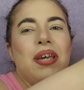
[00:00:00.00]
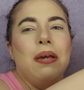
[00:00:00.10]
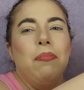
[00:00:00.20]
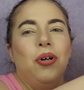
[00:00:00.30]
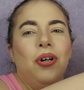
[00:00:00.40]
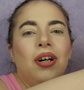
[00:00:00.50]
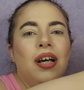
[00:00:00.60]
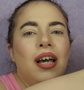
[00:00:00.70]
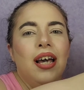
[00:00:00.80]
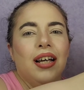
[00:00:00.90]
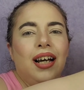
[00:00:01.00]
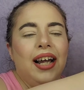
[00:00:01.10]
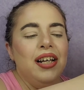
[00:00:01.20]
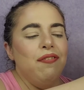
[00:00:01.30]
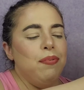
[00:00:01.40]
people
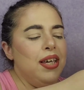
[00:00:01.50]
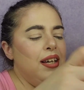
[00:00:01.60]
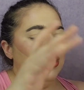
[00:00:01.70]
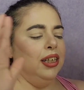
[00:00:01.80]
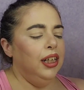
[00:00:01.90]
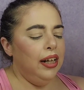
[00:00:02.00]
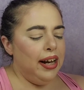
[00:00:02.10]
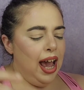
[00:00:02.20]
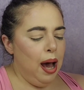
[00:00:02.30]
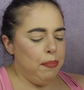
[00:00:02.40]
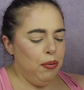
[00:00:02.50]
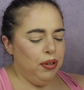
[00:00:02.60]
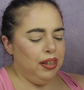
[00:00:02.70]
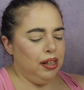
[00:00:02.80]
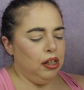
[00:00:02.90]
kind of being a little unhappy
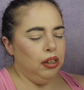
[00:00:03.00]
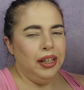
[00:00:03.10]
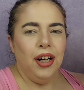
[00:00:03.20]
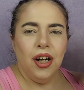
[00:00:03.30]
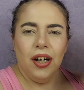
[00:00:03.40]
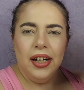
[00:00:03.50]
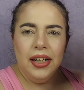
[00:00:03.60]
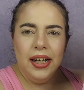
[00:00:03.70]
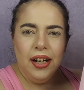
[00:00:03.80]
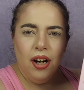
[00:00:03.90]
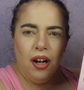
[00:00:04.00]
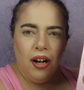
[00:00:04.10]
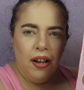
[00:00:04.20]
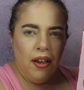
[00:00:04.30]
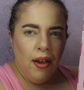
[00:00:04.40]
with the glitter in here,
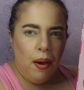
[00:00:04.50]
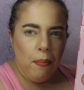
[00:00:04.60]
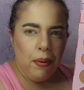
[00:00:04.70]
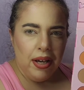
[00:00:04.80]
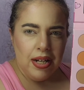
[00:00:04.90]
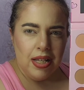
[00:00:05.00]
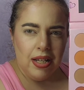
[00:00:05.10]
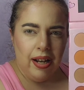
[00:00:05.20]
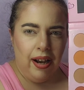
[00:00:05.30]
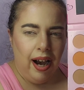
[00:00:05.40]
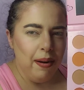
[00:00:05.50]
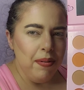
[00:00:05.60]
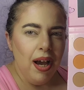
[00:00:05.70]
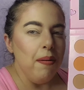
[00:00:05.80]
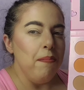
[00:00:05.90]
but I'm
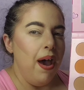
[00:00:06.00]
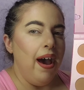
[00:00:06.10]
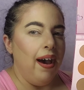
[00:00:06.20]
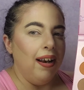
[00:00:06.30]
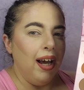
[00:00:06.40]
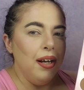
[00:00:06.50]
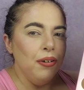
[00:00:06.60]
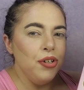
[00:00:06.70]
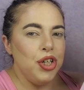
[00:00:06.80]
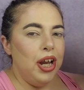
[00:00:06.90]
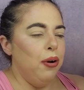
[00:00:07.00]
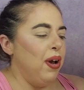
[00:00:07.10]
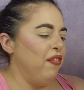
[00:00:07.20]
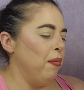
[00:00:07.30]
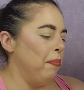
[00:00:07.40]
not mad. I don't shy
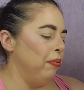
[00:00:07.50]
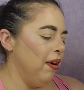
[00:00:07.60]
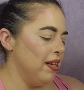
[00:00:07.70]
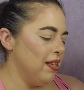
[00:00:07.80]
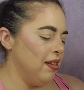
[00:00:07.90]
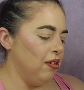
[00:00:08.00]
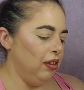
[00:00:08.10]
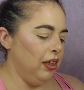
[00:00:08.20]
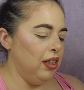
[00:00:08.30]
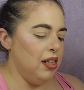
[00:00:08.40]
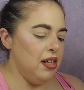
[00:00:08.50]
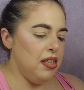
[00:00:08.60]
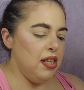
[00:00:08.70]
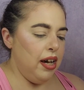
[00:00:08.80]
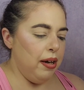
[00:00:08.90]
away from oppressed
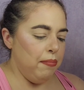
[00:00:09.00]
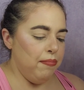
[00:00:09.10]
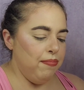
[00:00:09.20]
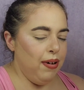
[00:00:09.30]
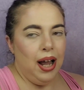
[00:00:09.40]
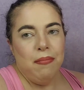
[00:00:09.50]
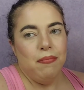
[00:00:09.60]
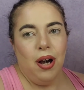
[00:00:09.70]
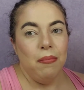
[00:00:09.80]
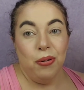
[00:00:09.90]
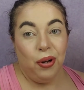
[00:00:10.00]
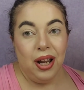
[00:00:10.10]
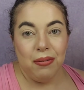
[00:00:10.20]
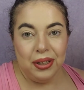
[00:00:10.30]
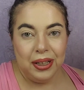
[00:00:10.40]
glitters. I'm I'm I'm
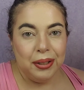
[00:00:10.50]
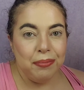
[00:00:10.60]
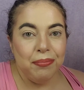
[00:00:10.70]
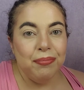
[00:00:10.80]
okay with it.